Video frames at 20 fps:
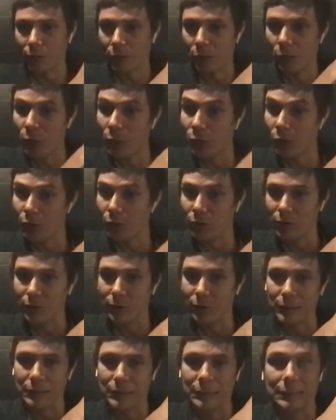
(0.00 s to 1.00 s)
more,
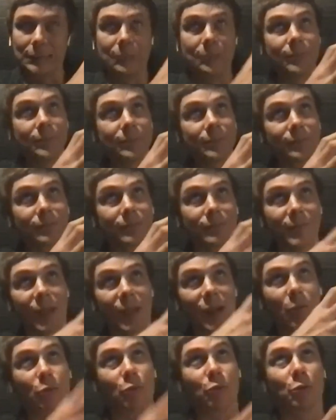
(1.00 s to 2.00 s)
um,
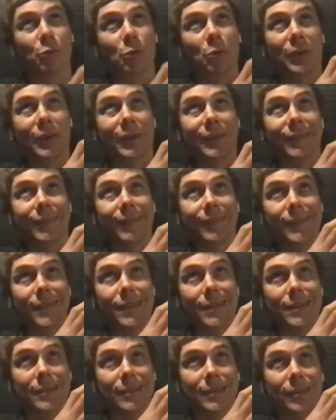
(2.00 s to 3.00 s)
how would you call that,
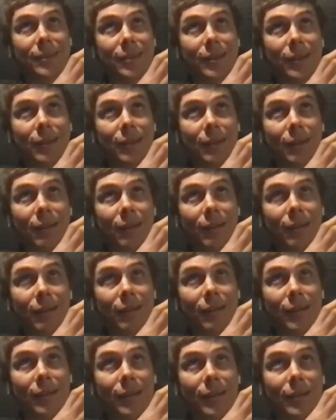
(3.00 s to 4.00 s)
uh,
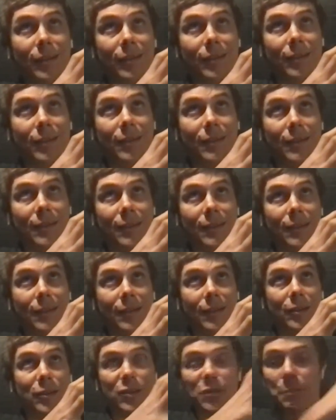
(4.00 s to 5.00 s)

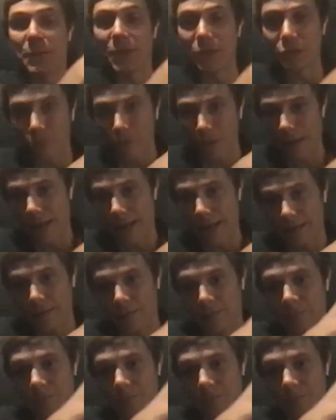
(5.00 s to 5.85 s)
uh specialized